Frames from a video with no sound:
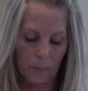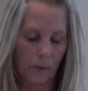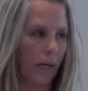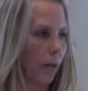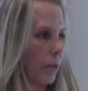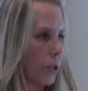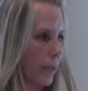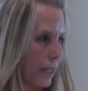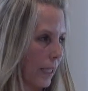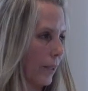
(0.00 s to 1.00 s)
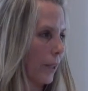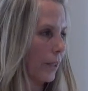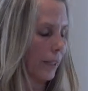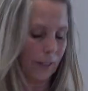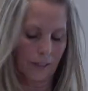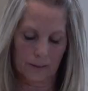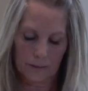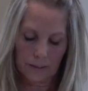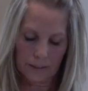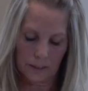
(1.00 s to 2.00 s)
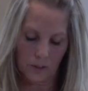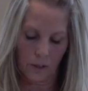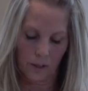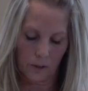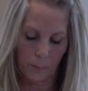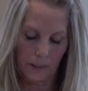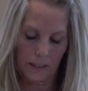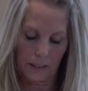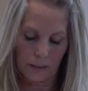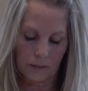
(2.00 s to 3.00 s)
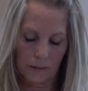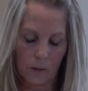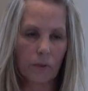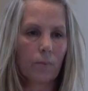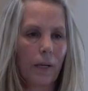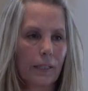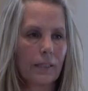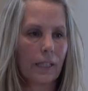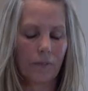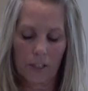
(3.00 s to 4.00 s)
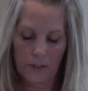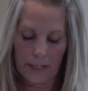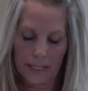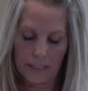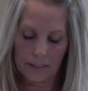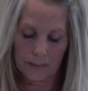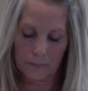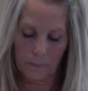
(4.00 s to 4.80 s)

prayer, which we said earlier at the start of the meeting. It was my saving grace.